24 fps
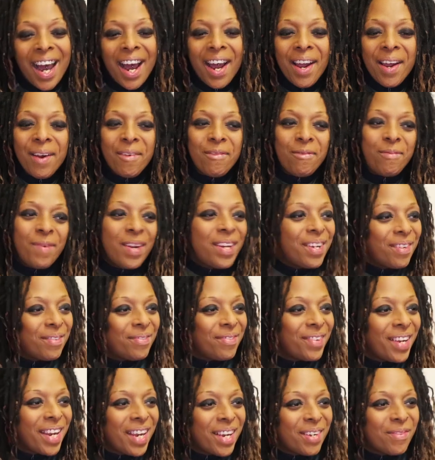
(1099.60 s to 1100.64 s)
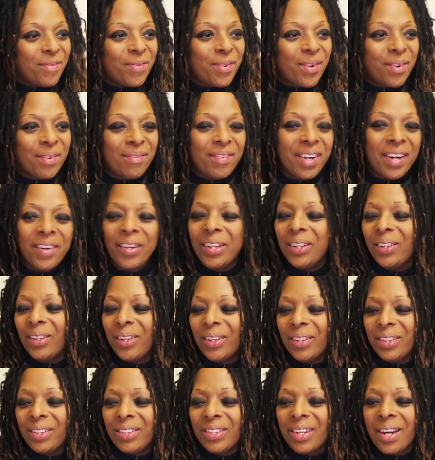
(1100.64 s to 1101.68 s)
I have been a fan for a very
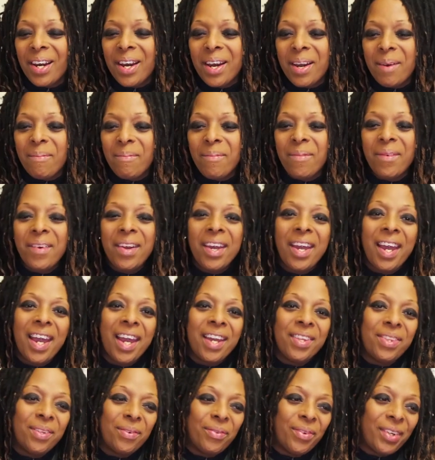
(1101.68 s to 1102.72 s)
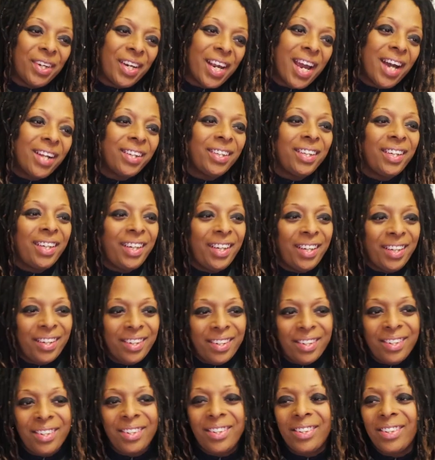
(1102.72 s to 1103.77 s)
long time. And the reality
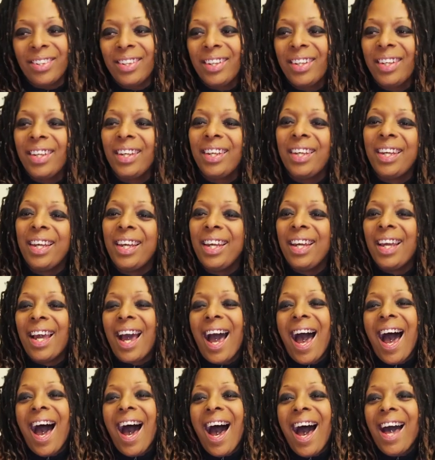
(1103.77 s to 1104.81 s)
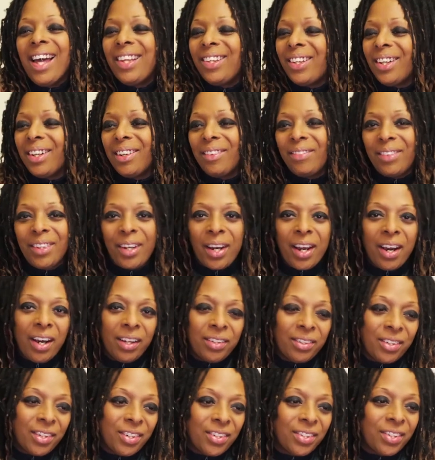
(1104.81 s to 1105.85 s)
is, I love the
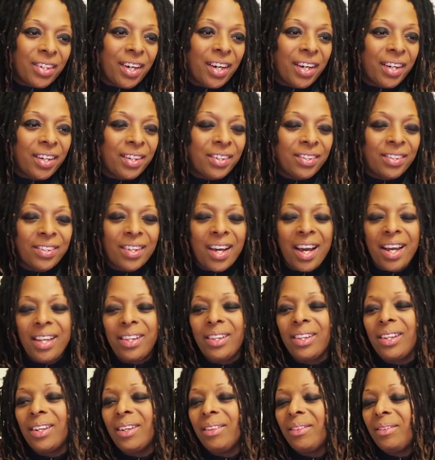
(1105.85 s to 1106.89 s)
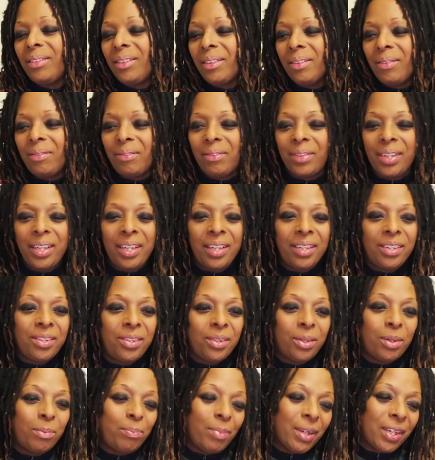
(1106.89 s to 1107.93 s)
color science. I love the freaking
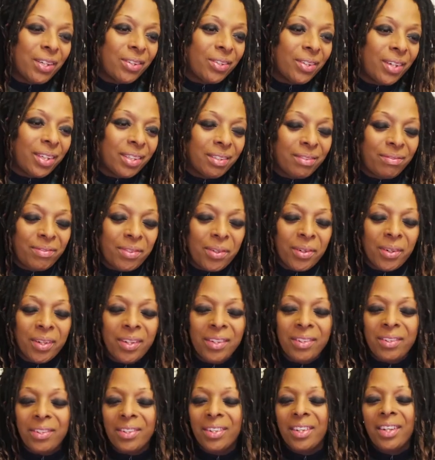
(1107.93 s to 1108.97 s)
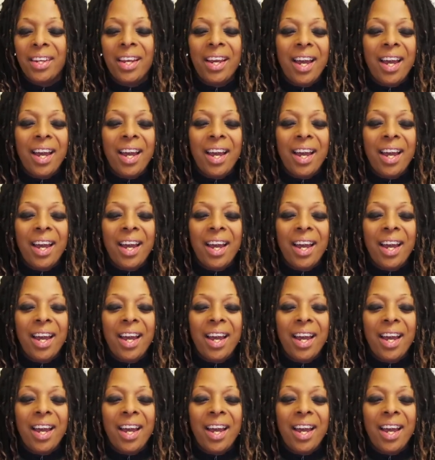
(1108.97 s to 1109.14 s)
dual pixel autofocus.